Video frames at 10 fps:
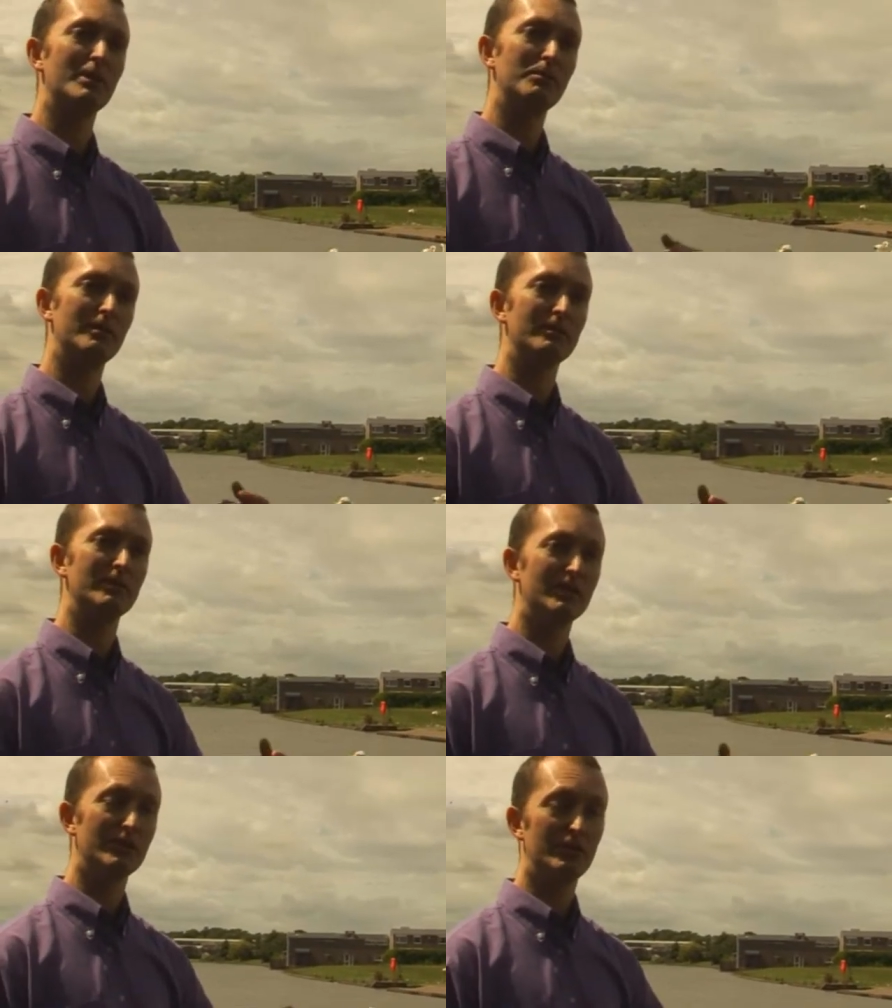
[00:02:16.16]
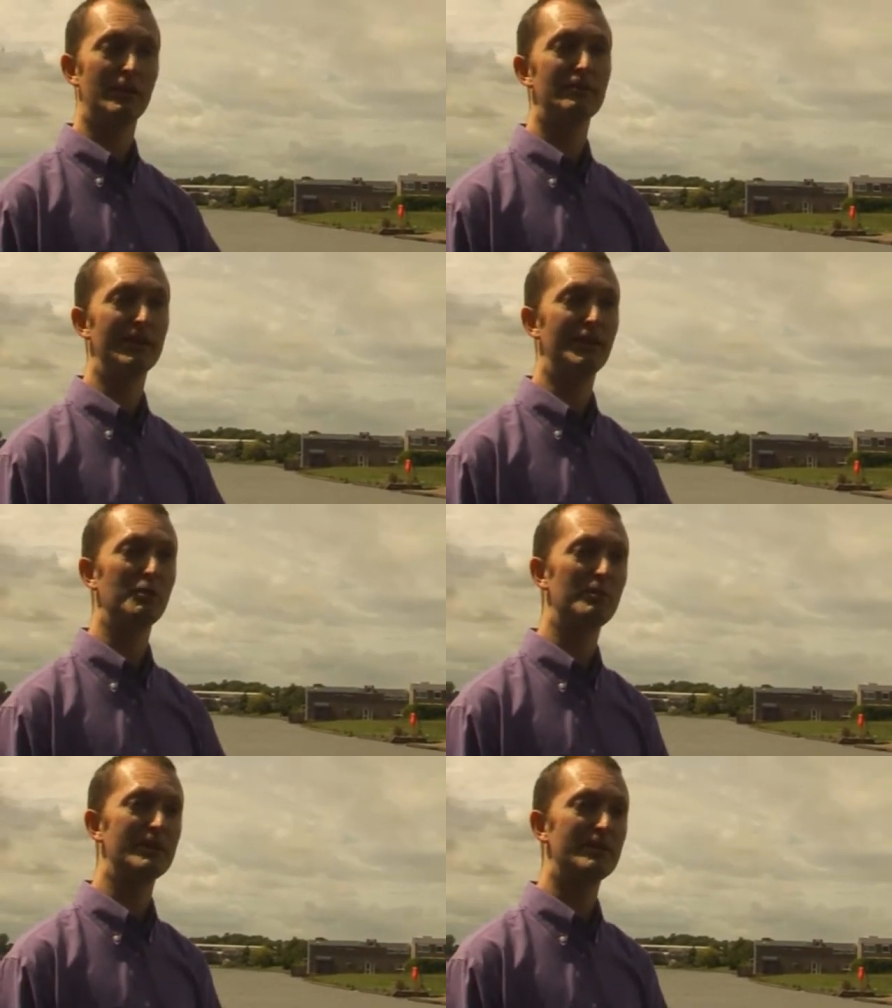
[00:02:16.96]
which will generate new
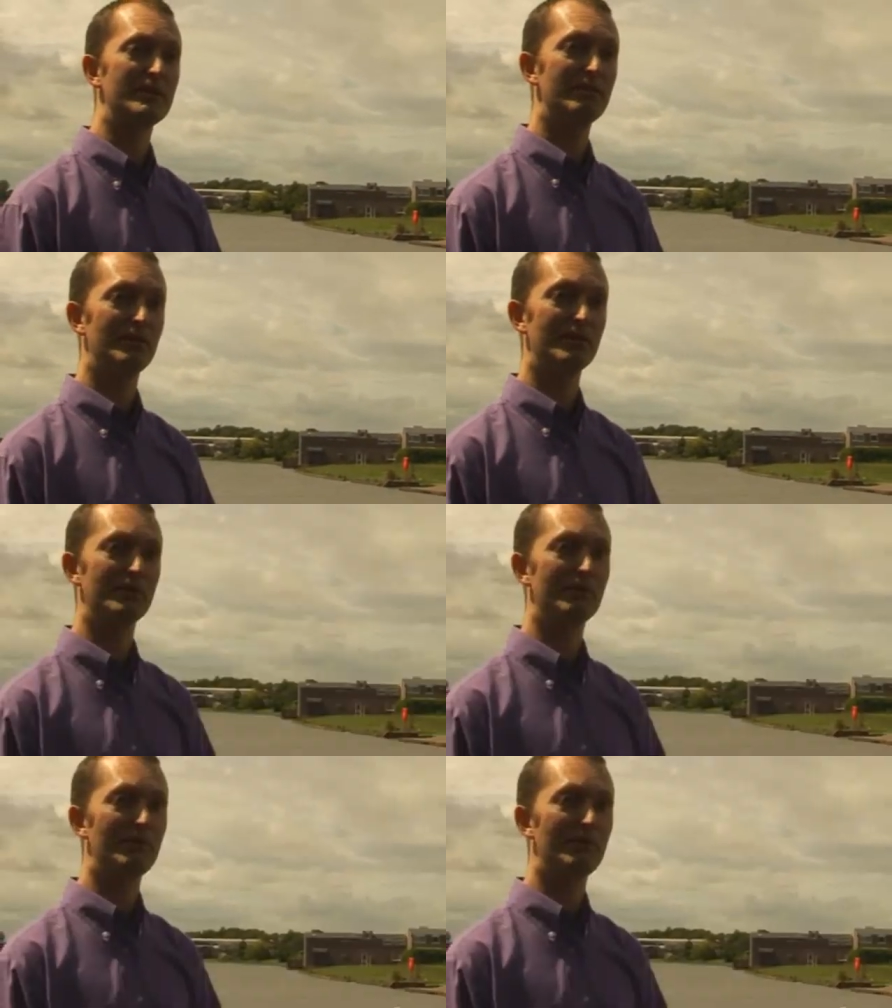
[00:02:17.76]
business for them.